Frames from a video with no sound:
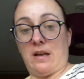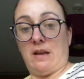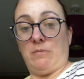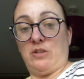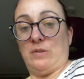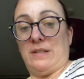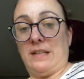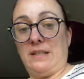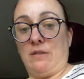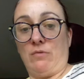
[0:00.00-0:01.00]
which is
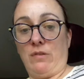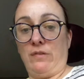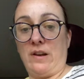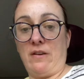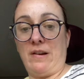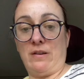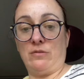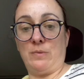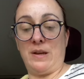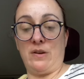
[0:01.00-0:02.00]
sitting roughly around
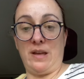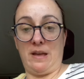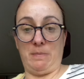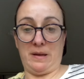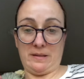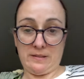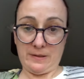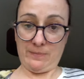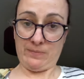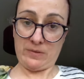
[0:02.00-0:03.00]
where your hip is.
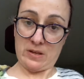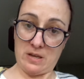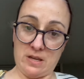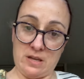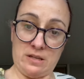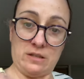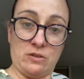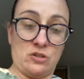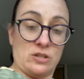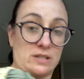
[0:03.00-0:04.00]
So
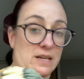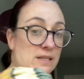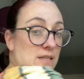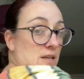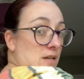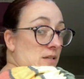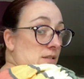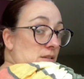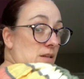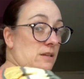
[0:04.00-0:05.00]
just get it
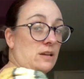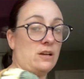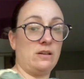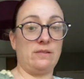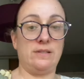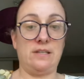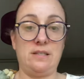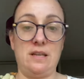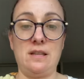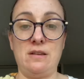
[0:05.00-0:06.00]
nice and
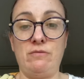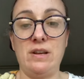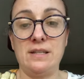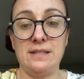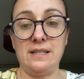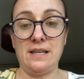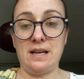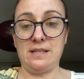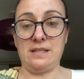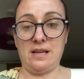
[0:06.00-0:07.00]
sitting, the ring sitting
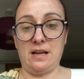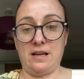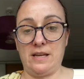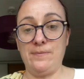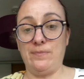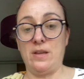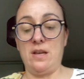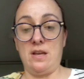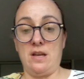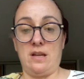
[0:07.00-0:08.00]
nice and high.
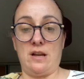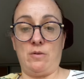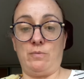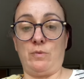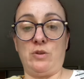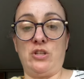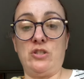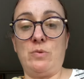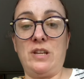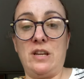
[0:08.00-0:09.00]
Now you
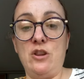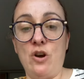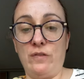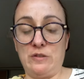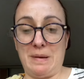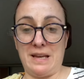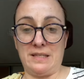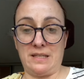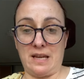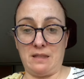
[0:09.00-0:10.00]
just want enough space
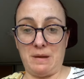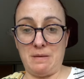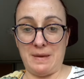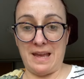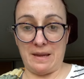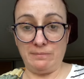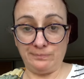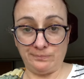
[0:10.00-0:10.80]
to get the baby in.